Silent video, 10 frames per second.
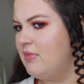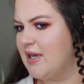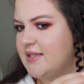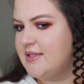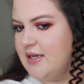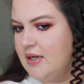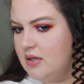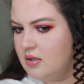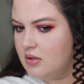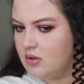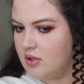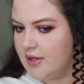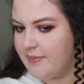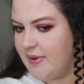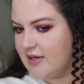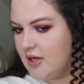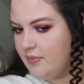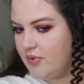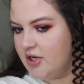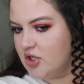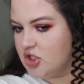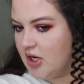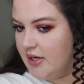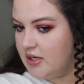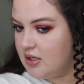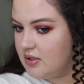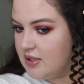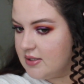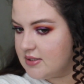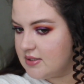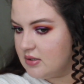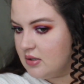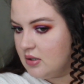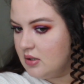mixed in or like picked up when you're trying to do this,